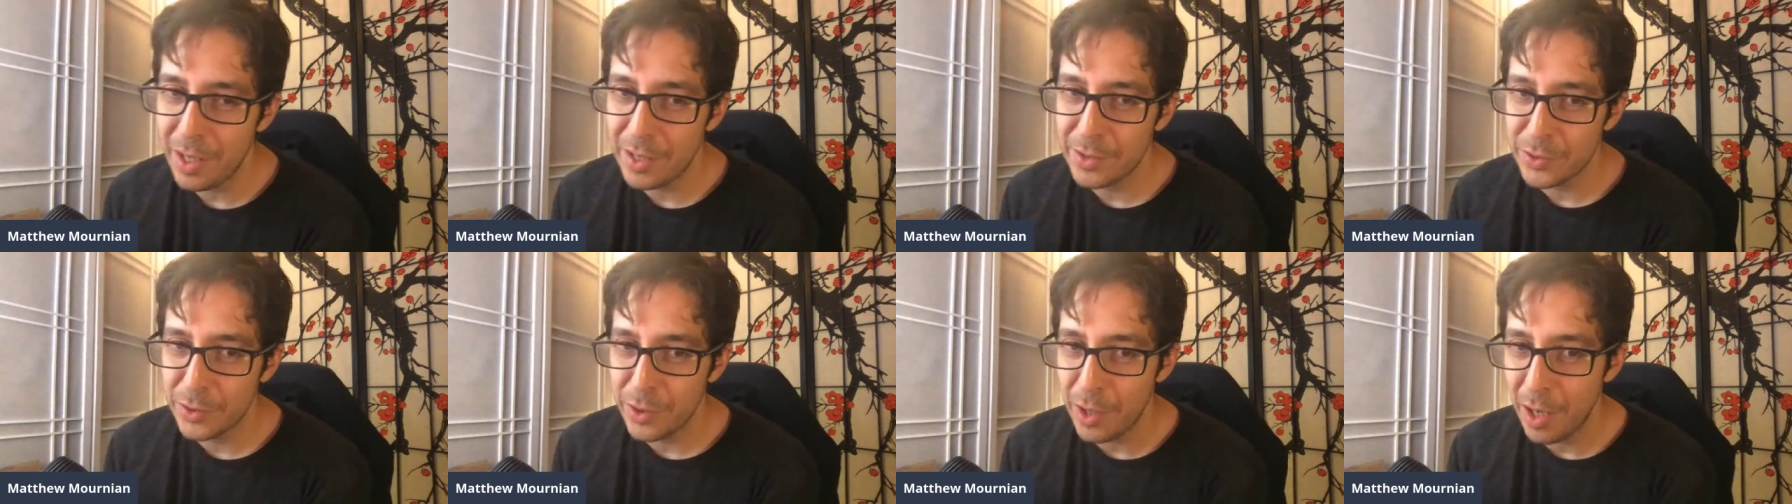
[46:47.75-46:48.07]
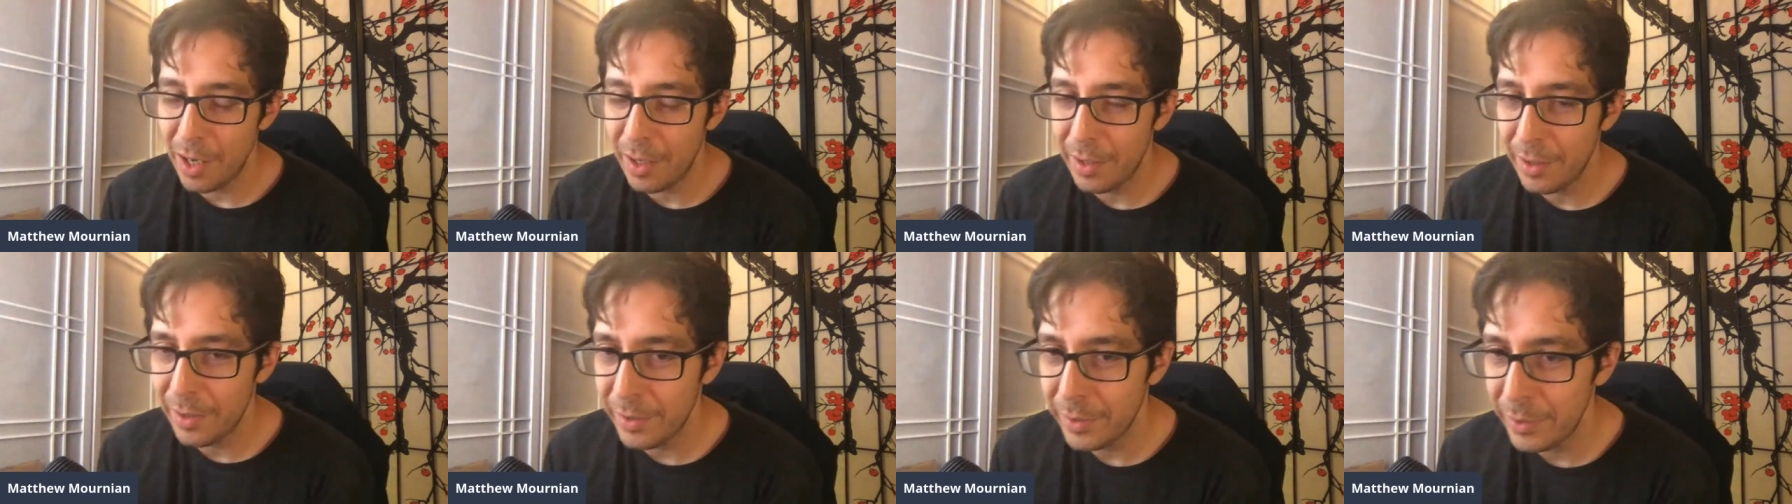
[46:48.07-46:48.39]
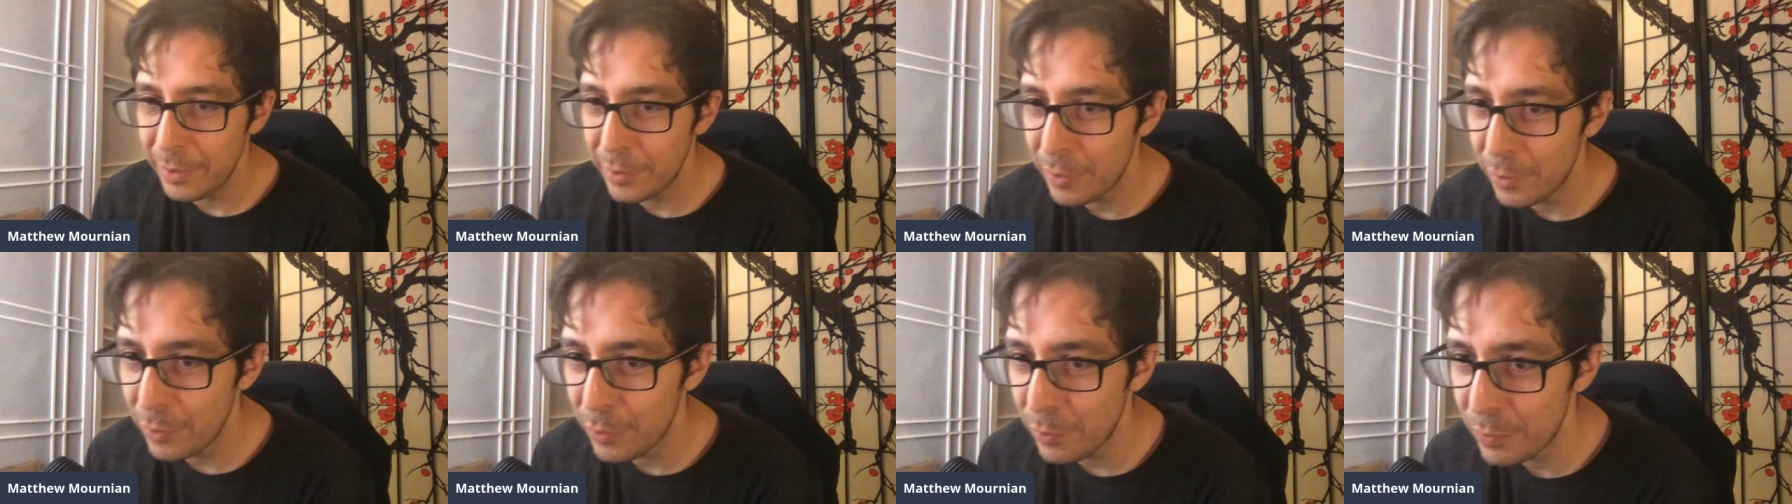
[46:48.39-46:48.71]
got it. You
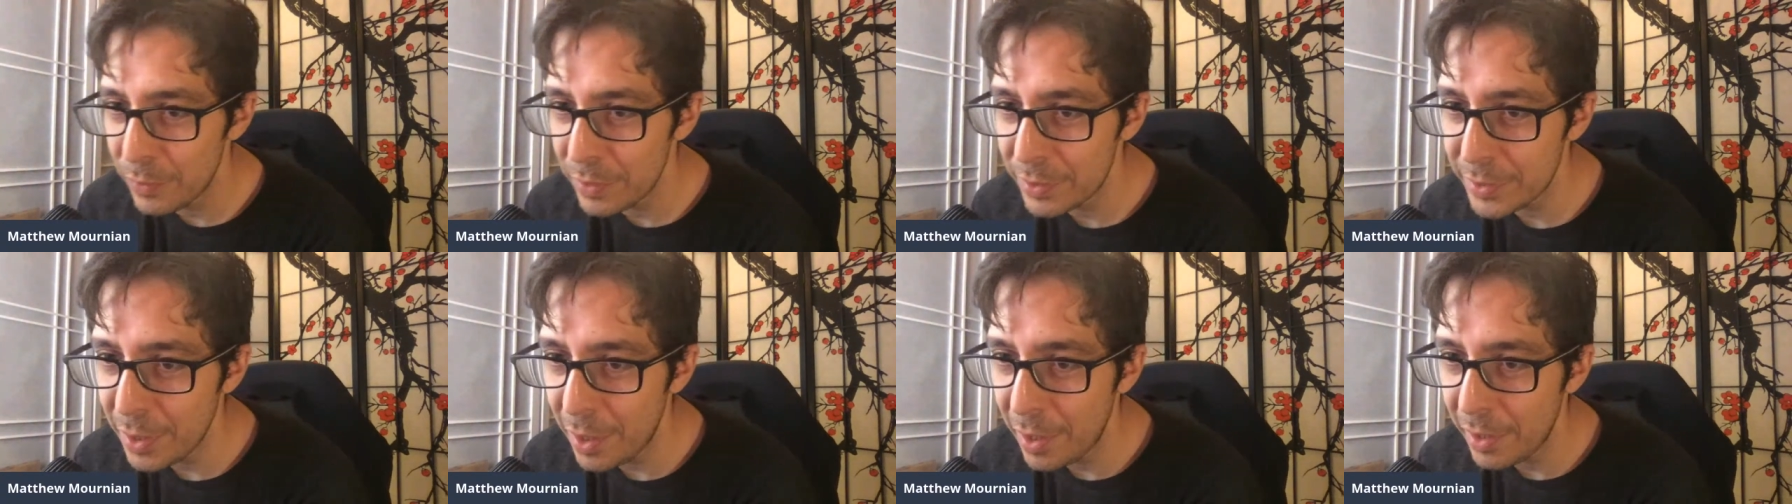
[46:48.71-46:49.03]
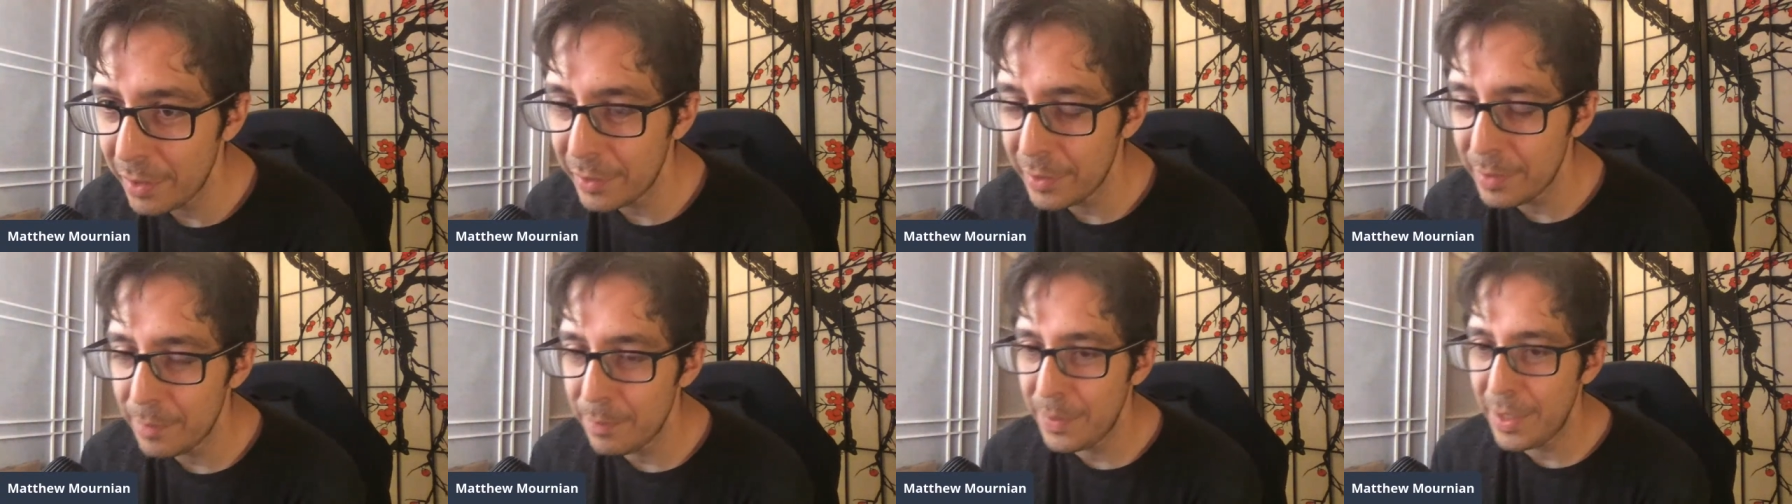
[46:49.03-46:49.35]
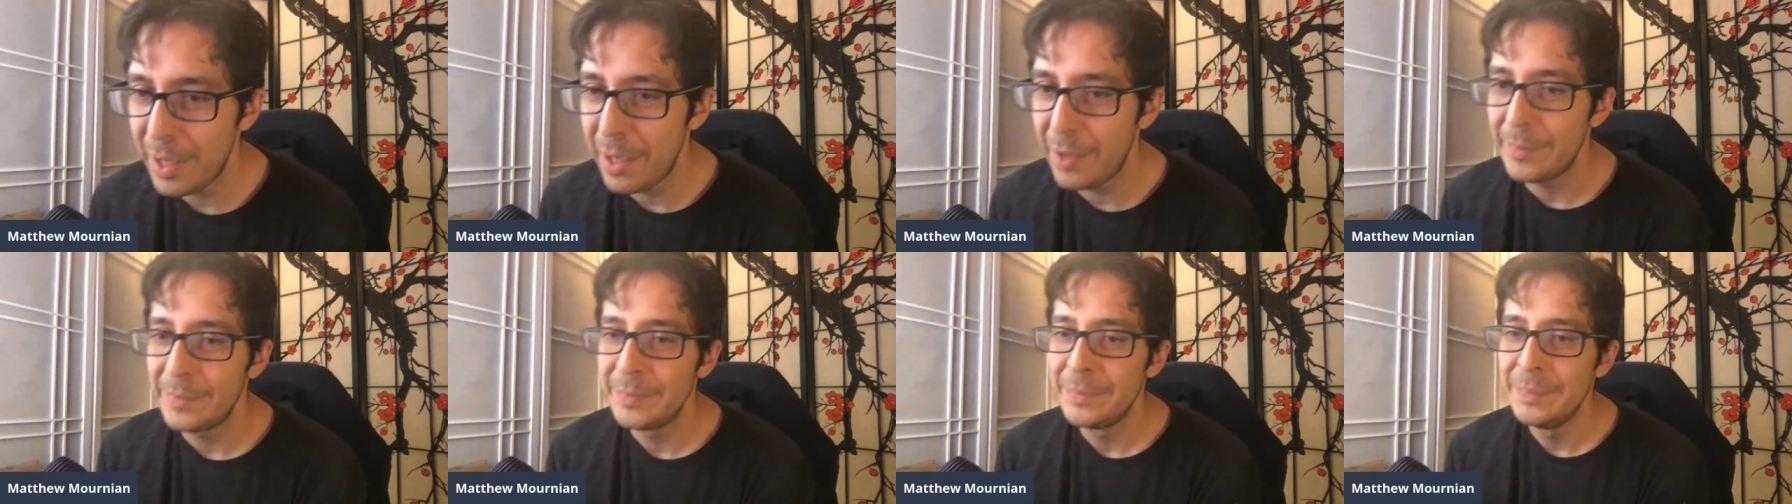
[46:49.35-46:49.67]
know who we're talking about.